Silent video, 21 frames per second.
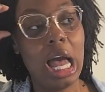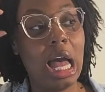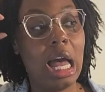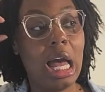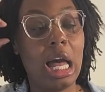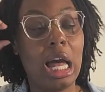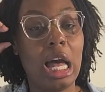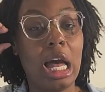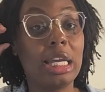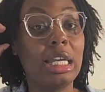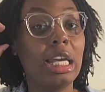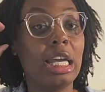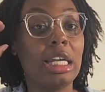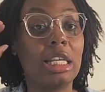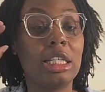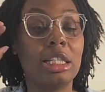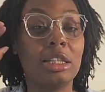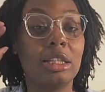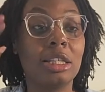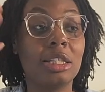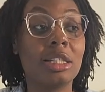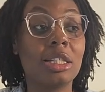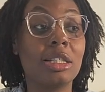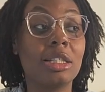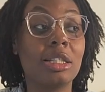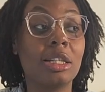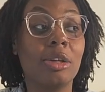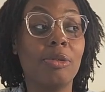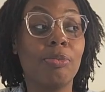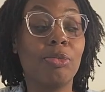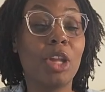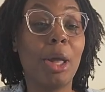Again, this is
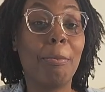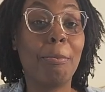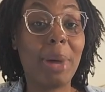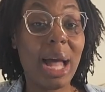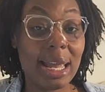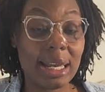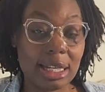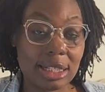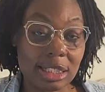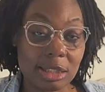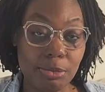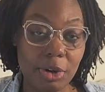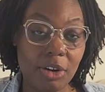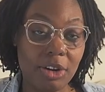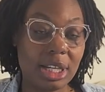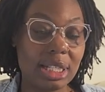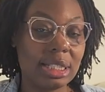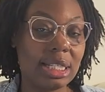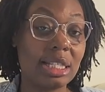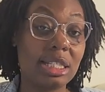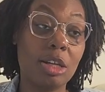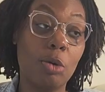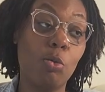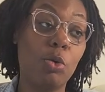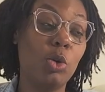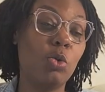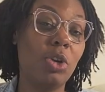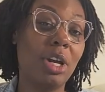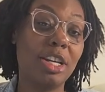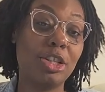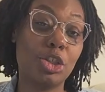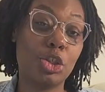my experience as someone
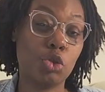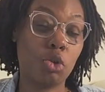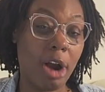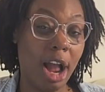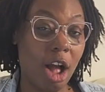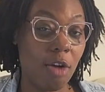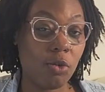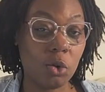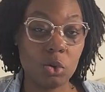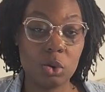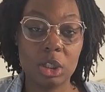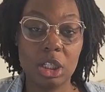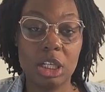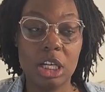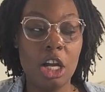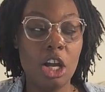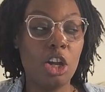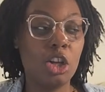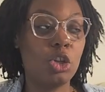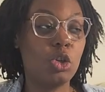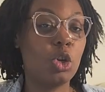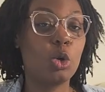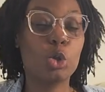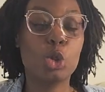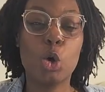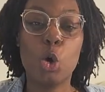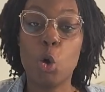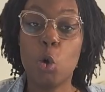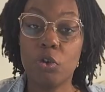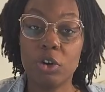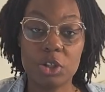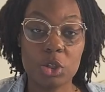who has traveled, to
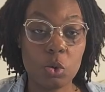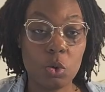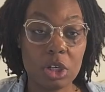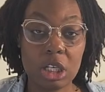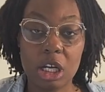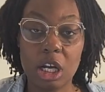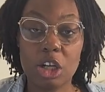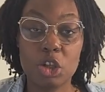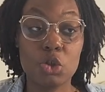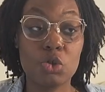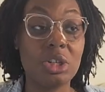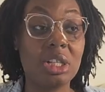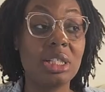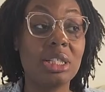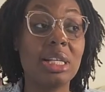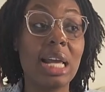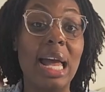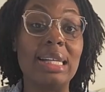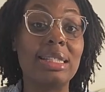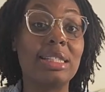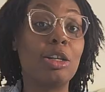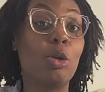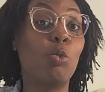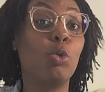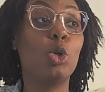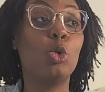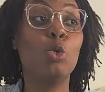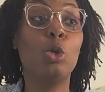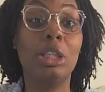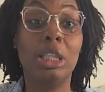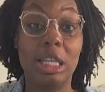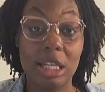over 20 countries, as someone
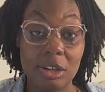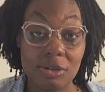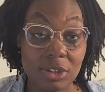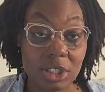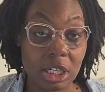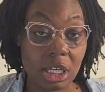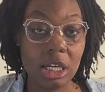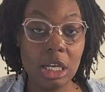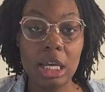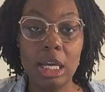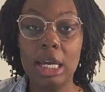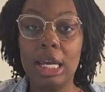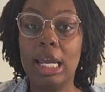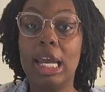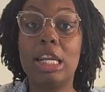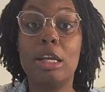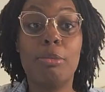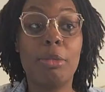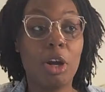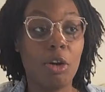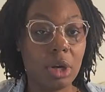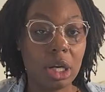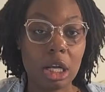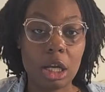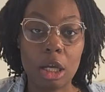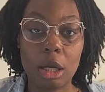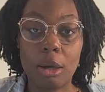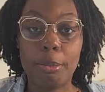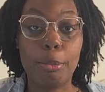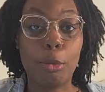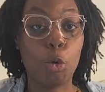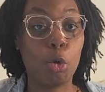who lives in
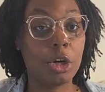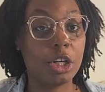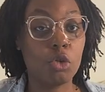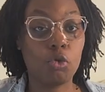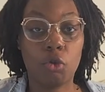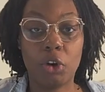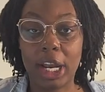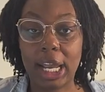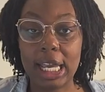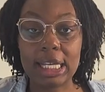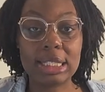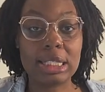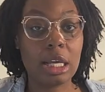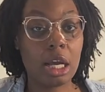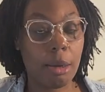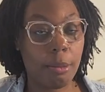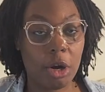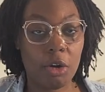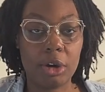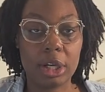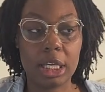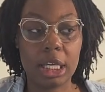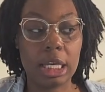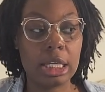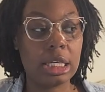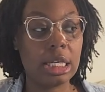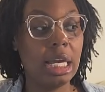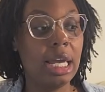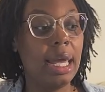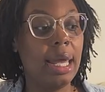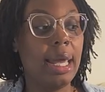America, born and raised American.